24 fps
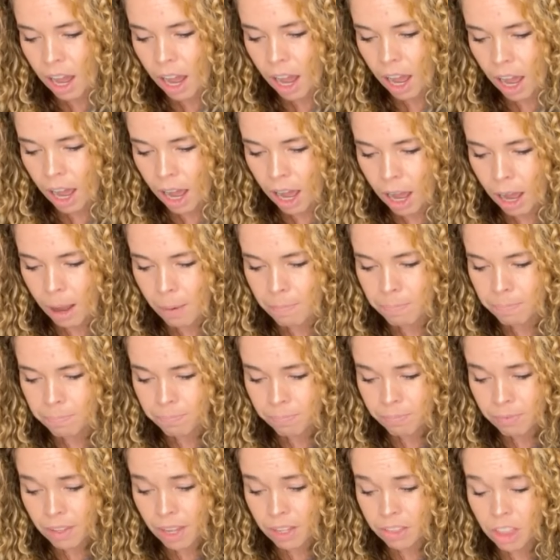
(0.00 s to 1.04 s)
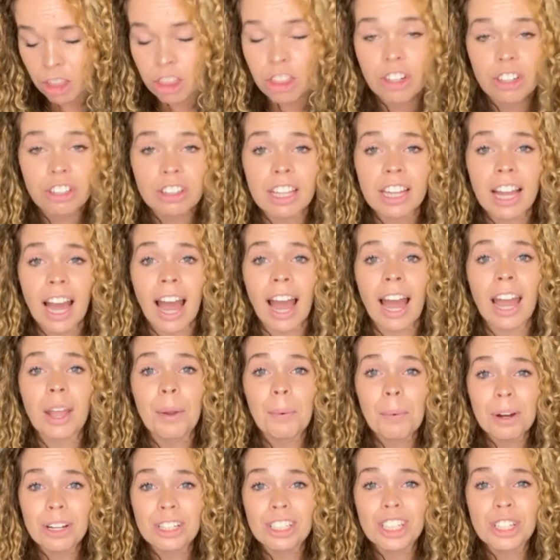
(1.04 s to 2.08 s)
The third thing, I
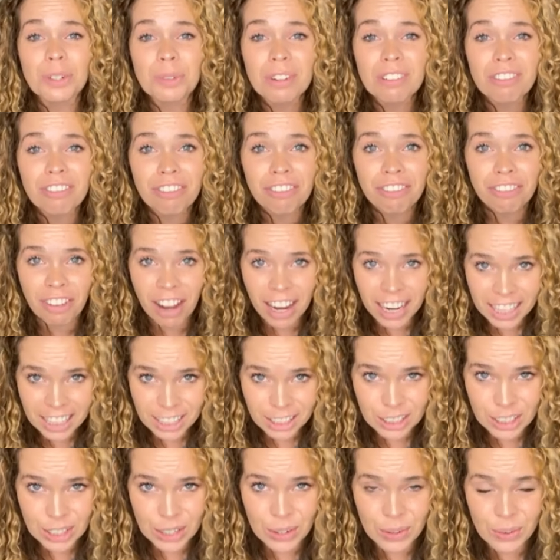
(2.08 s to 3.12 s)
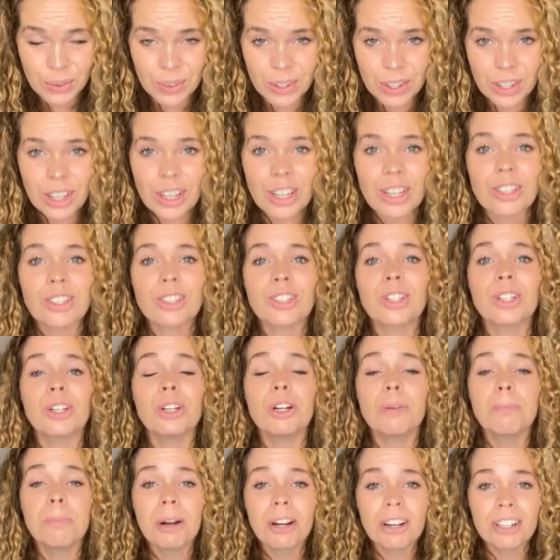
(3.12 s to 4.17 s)
want to invite you
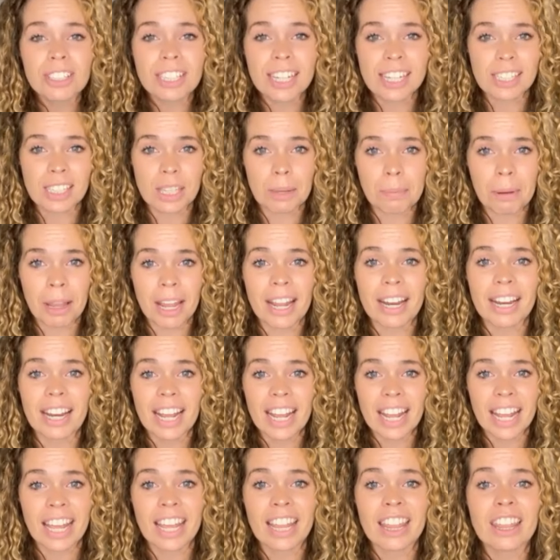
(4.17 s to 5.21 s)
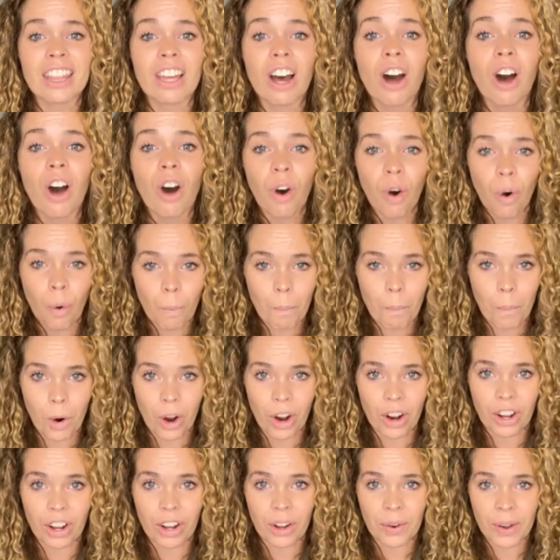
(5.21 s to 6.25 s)
to participate in the
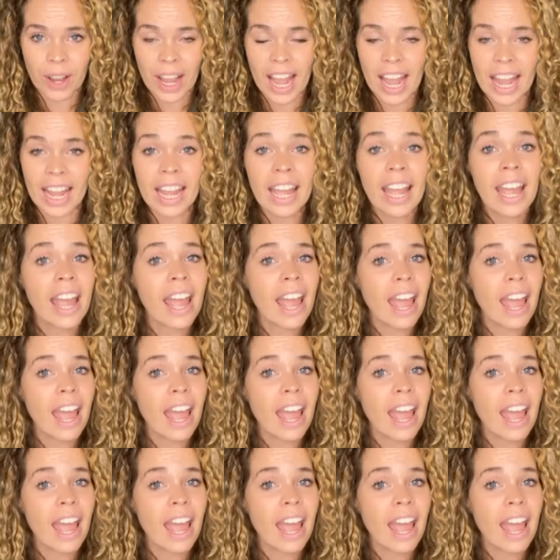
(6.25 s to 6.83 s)
homework, okay?